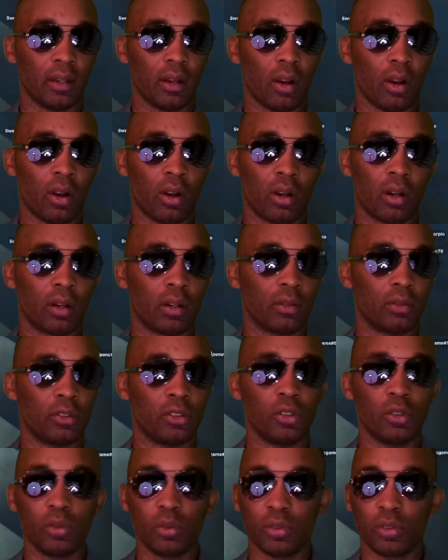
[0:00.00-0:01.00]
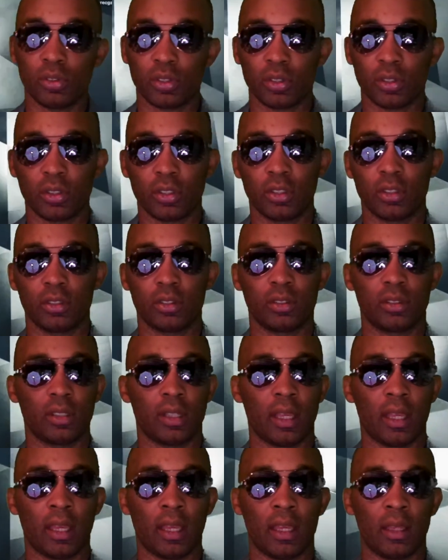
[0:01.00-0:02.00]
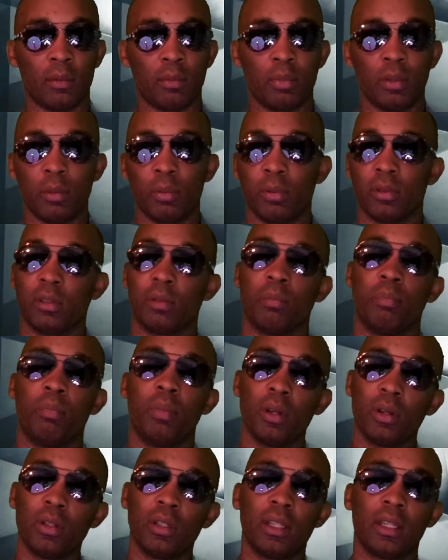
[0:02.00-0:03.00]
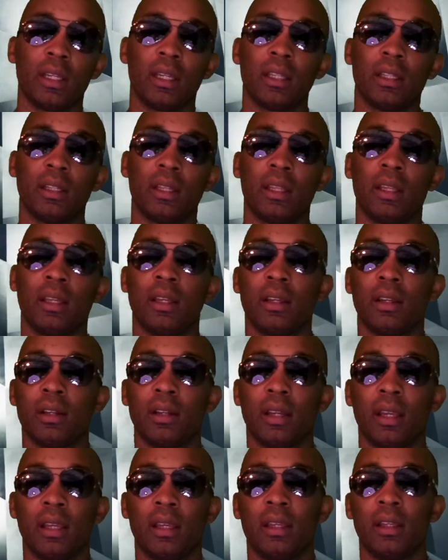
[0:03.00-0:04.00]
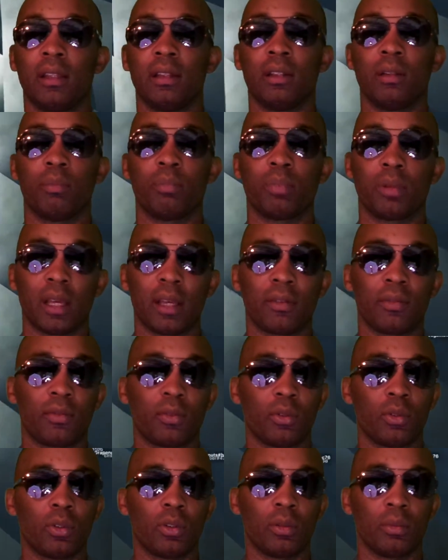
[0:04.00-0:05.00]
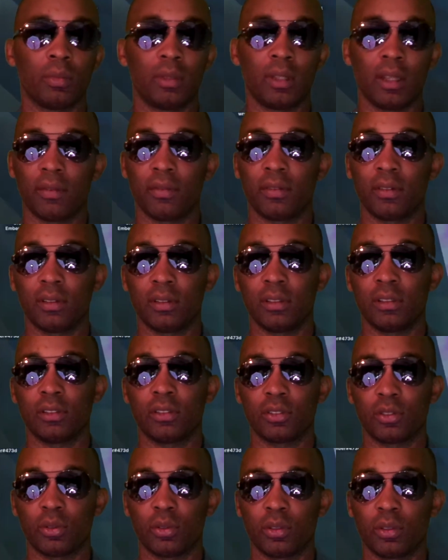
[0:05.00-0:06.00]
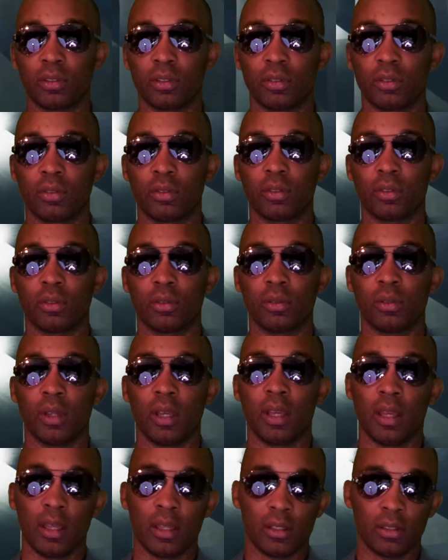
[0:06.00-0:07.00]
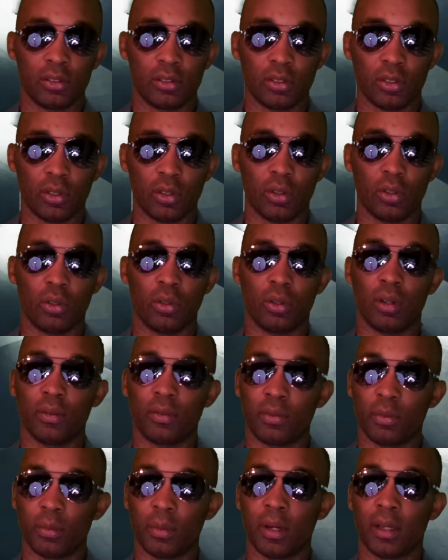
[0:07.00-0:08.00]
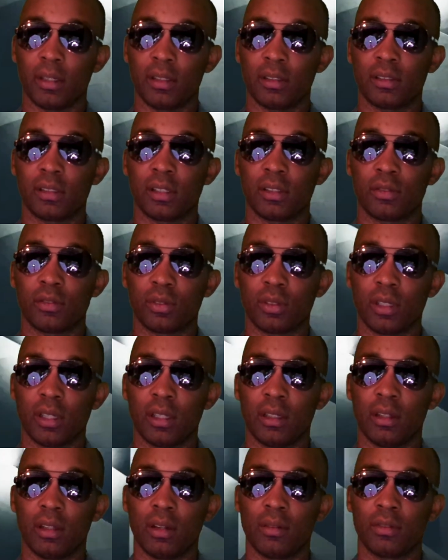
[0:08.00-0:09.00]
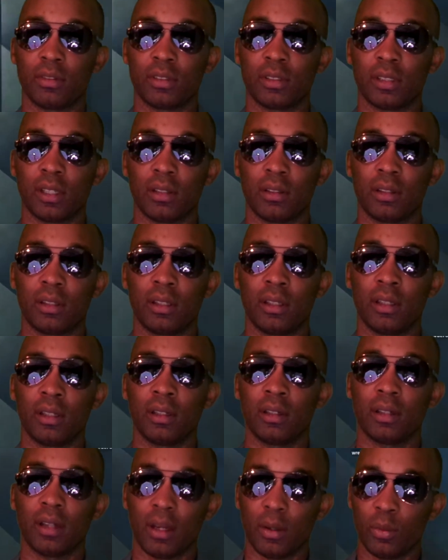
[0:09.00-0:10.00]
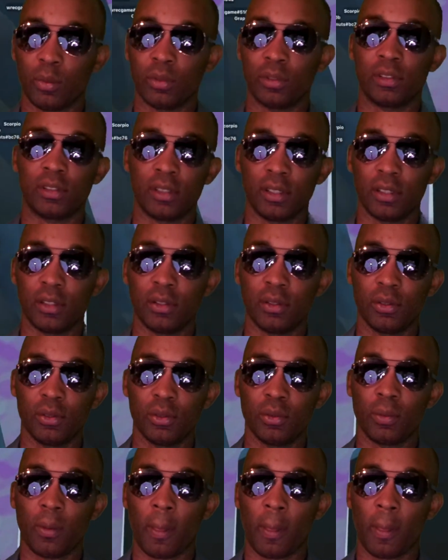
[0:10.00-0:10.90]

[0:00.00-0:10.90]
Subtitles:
are users and people are building in there, and the platform definitely is going to grow. So for my Decentraland lovers out there, we see you.